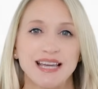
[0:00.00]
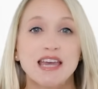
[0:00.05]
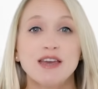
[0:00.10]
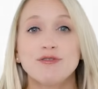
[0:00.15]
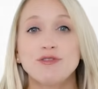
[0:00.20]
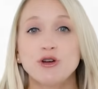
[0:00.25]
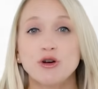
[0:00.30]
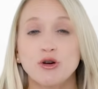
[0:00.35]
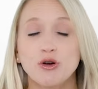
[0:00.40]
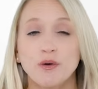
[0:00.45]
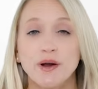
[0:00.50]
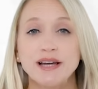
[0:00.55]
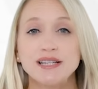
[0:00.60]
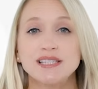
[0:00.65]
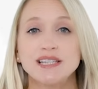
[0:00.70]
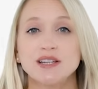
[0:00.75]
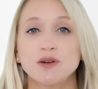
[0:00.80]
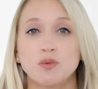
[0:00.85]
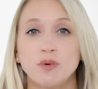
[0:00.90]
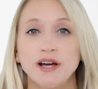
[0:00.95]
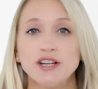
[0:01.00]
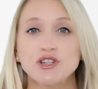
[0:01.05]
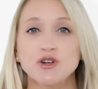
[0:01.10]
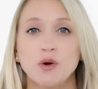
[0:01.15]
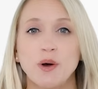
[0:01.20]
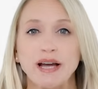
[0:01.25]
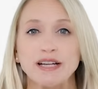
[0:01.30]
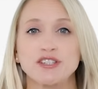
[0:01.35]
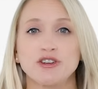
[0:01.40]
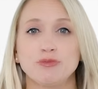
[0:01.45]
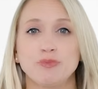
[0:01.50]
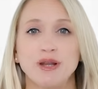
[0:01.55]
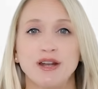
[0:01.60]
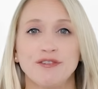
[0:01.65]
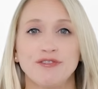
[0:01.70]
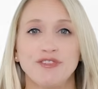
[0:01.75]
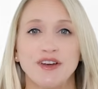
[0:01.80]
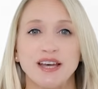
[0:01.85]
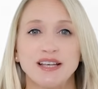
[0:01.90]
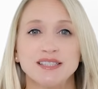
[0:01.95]
If you're granted retroactive
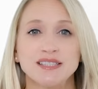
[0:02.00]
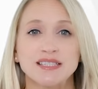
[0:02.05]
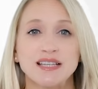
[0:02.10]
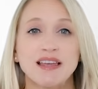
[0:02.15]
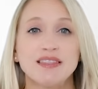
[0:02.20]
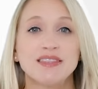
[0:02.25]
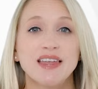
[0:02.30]
benefits,